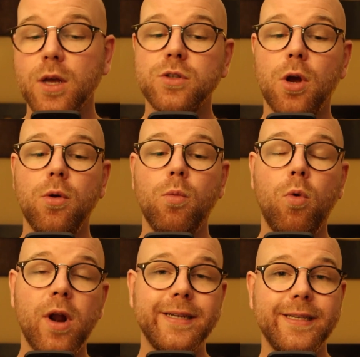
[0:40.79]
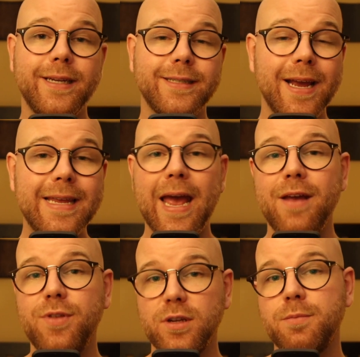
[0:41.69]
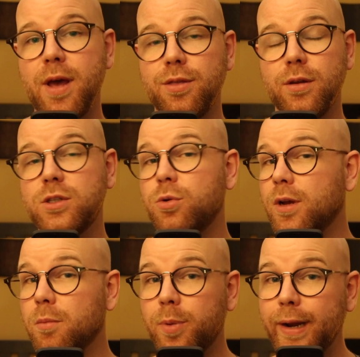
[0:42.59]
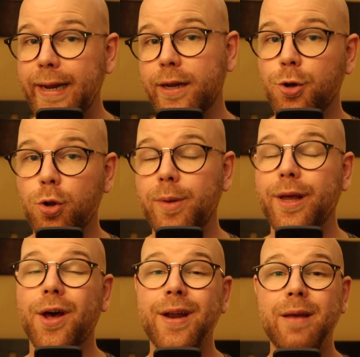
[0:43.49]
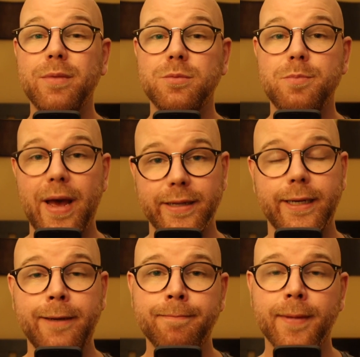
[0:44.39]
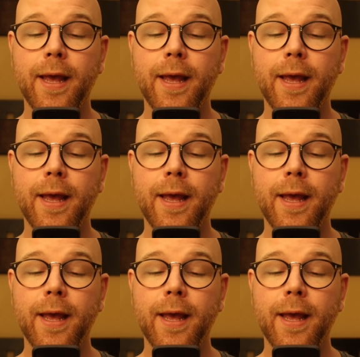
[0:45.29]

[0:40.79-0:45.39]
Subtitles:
So what I did is I gave this method to a complete newbie. Her name is Betty.